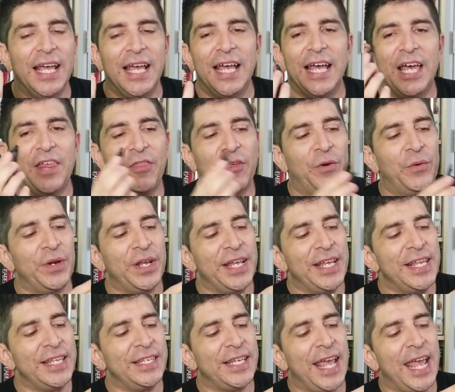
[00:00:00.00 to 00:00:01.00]
and there
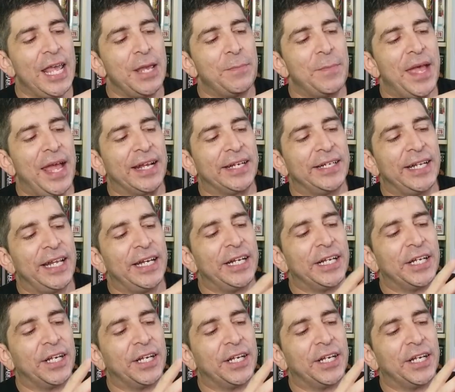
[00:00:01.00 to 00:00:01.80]
is a magnetic